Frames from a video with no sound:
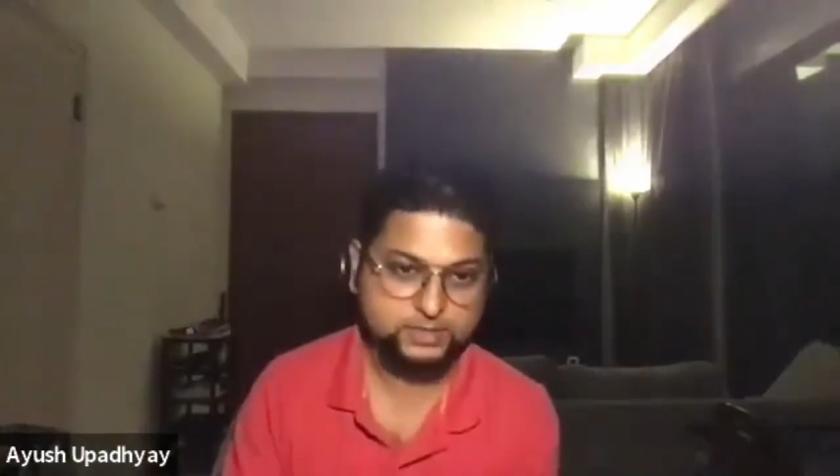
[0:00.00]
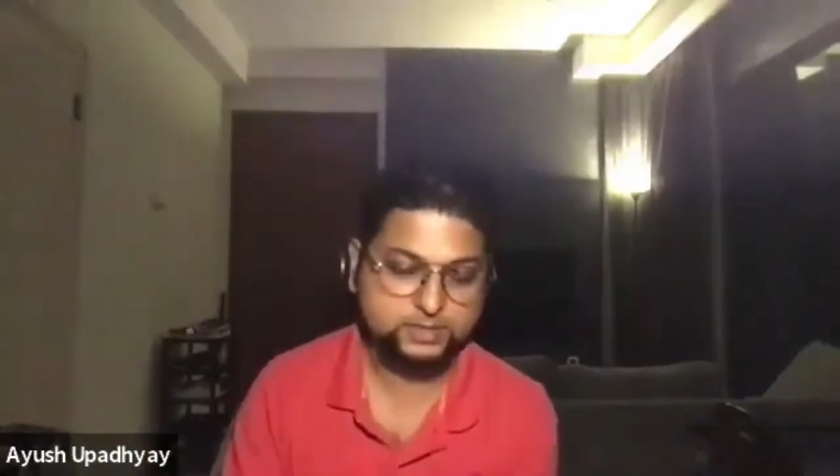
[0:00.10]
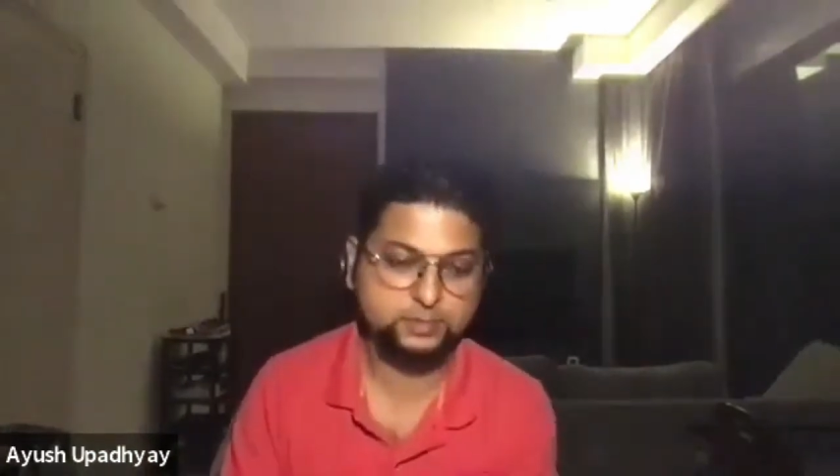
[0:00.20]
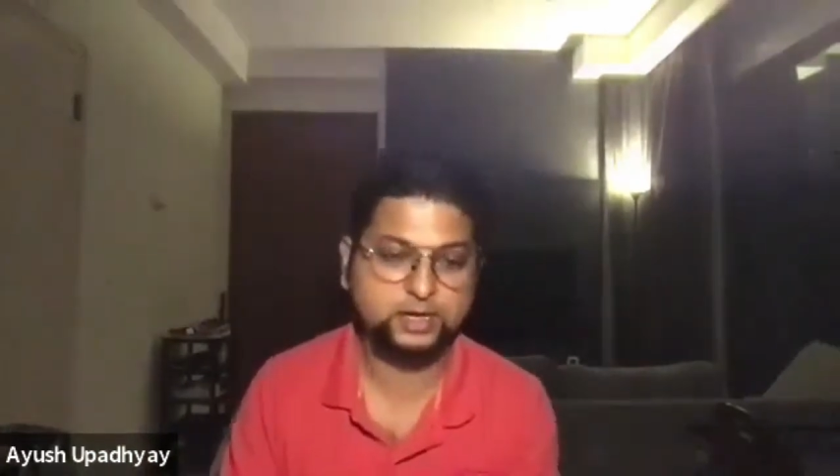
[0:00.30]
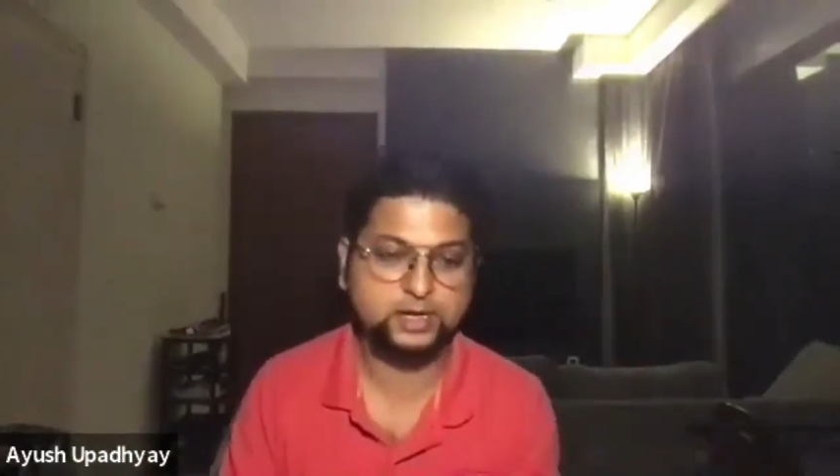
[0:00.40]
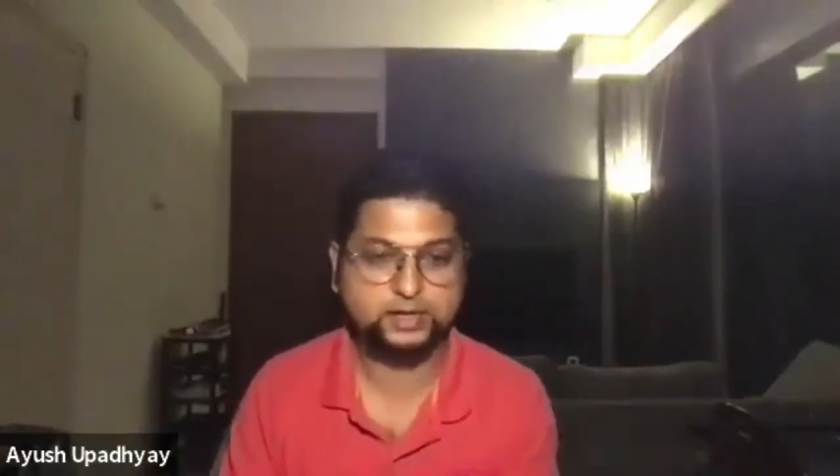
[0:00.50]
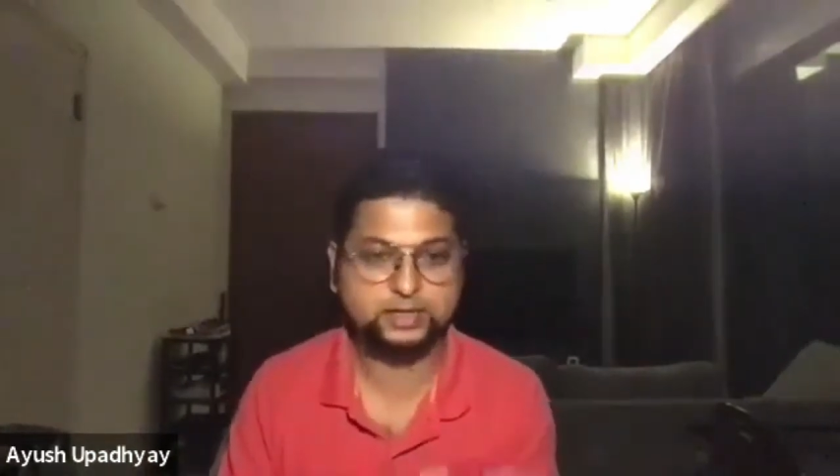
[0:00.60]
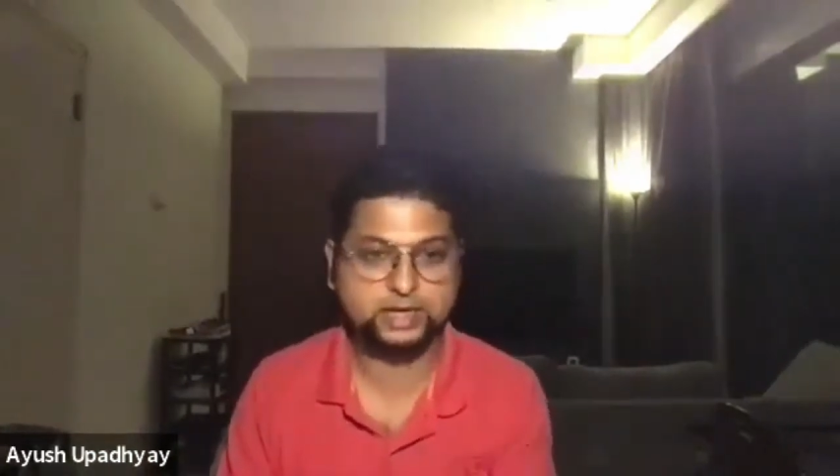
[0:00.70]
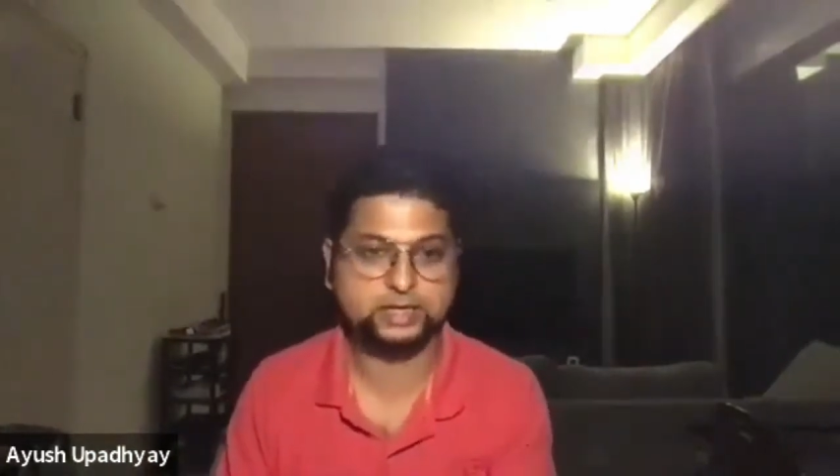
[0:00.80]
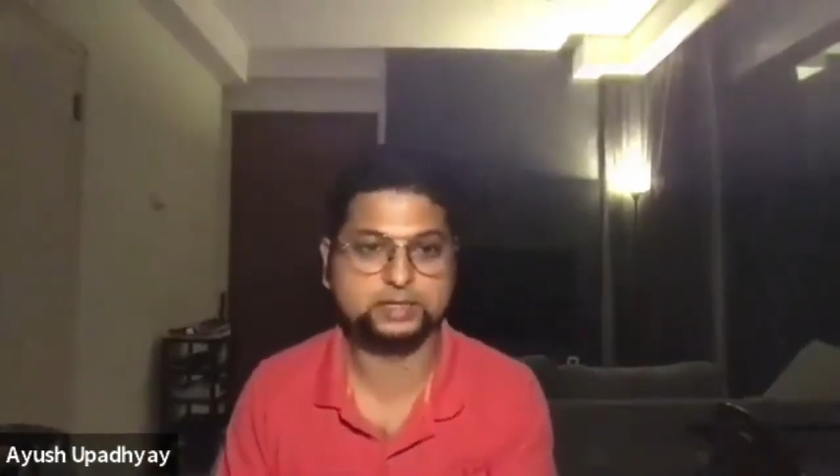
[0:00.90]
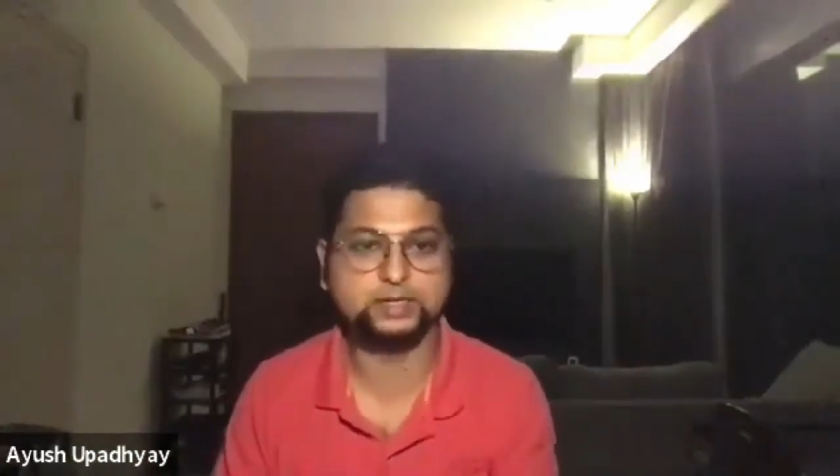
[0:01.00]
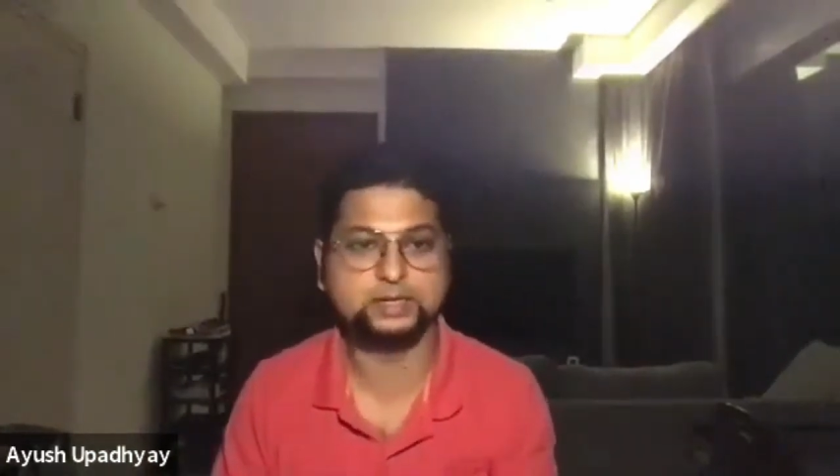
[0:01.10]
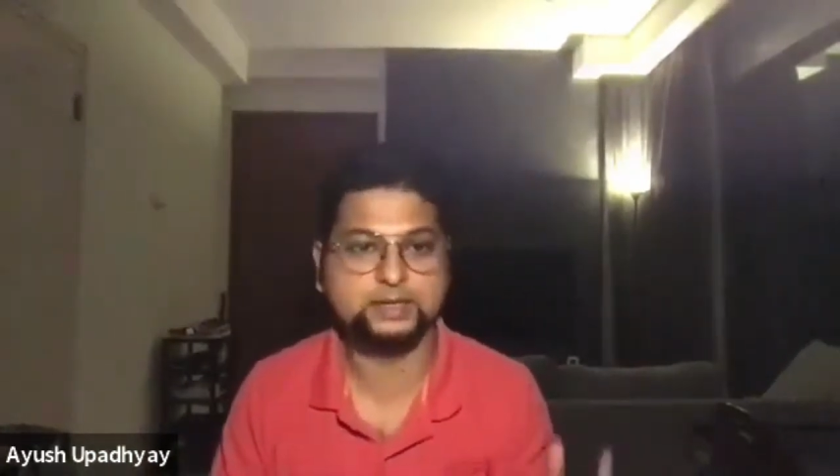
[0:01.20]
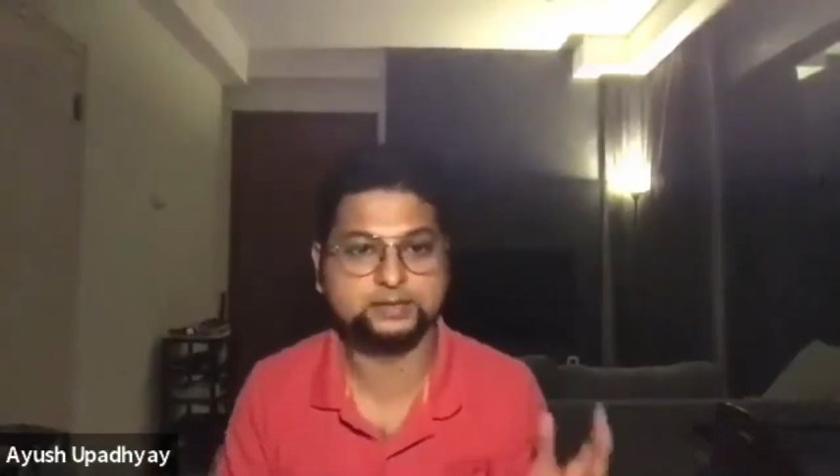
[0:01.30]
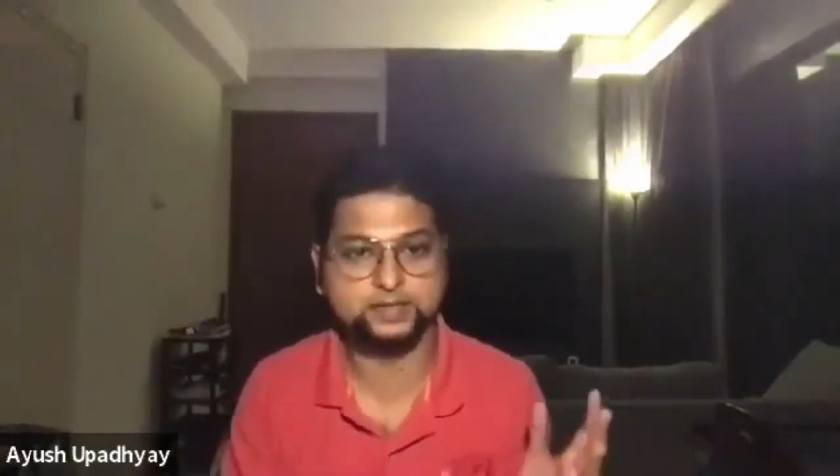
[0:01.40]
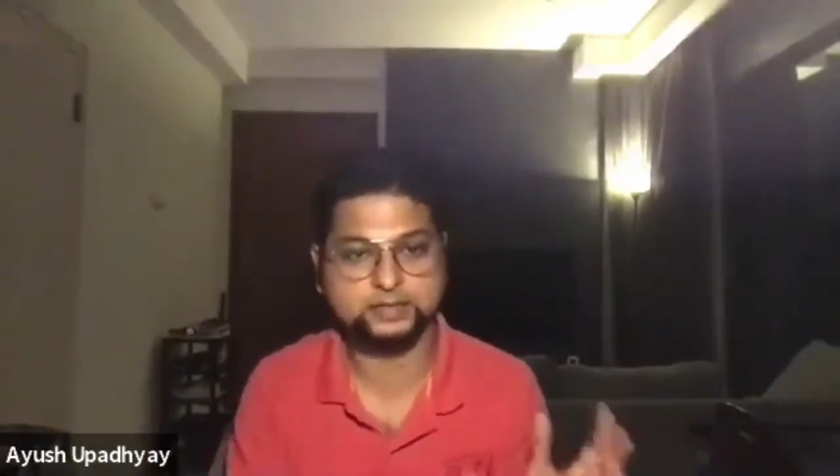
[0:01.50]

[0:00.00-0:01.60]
Similarly, a director takes